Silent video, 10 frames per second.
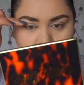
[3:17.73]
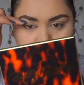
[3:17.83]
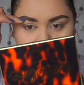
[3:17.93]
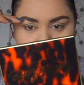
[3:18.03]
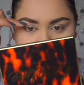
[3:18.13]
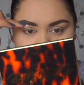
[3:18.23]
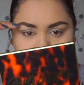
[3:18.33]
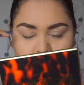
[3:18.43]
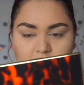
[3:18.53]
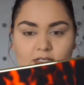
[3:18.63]
a bit
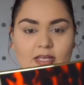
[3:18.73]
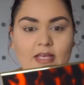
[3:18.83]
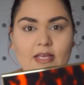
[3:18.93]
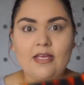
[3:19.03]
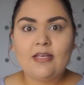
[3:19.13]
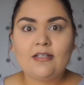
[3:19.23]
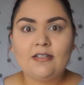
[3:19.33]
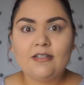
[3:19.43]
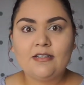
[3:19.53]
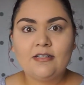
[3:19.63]

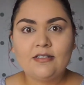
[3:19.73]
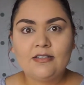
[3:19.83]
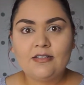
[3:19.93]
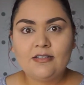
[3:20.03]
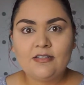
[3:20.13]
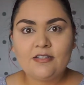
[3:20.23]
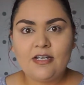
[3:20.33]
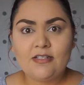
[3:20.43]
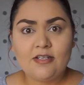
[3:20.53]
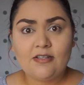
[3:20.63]
and
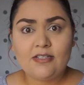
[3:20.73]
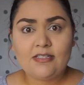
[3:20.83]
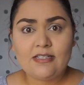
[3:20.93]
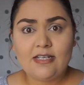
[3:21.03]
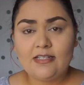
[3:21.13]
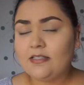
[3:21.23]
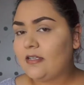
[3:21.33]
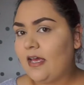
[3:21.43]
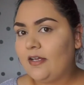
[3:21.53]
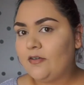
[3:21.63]
change how they sit.
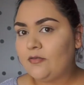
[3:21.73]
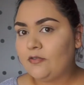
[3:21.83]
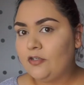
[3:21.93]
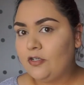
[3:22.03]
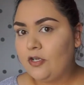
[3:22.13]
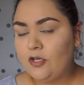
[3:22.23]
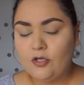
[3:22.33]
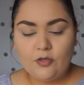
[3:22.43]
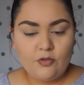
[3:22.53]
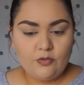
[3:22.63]
I don't
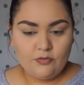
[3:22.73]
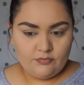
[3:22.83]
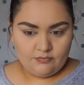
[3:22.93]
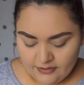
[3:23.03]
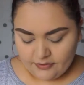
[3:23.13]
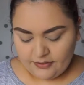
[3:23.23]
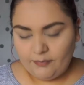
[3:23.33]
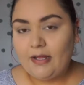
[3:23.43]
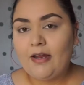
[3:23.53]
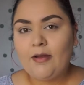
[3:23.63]
know. I'm going to
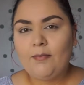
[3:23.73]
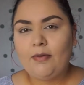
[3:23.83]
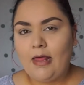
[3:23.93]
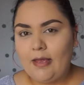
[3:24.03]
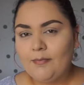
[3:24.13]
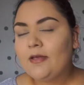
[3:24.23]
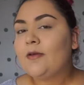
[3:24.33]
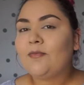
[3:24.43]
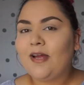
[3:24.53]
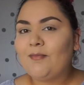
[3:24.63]
prime,
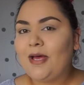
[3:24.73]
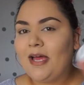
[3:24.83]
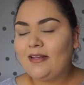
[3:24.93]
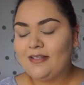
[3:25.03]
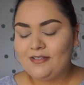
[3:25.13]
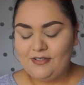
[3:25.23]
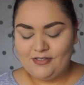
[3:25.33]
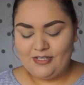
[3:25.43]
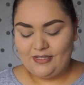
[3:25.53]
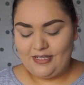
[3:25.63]
prime my eyelids
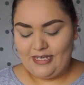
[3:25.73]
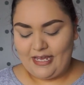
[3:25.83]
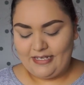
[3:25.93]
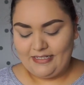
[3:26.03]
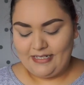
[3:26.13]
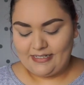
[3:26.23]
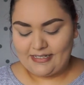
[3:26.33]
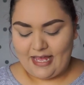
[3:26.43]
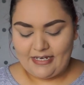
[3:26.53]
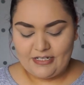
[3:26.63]
using the
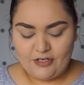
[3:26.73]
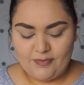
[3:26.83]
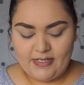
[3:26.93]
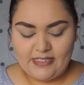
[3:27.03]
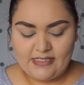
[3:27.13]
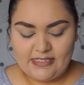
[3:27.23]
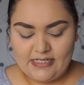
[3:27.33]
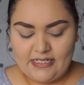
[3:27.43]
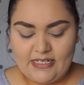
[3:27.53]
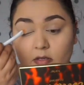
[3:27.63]
NYX eyeshadow base
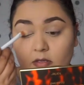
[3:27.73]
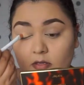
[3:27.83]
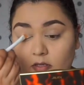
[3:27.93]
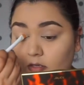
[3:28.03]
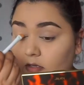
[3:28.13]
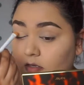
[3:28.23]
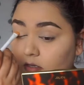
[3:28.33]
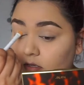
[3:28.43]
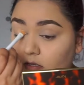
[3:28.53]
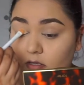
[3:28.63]
uh, in
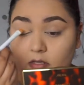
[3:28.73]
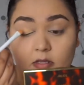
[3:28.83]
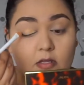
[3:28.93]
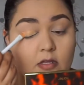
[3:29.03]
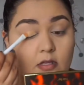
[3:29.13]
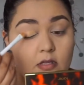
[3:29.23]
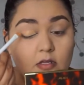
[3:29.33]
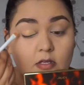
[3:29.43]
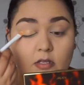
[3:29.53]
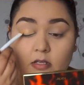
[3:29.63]
shade
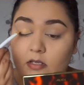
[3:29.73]
3.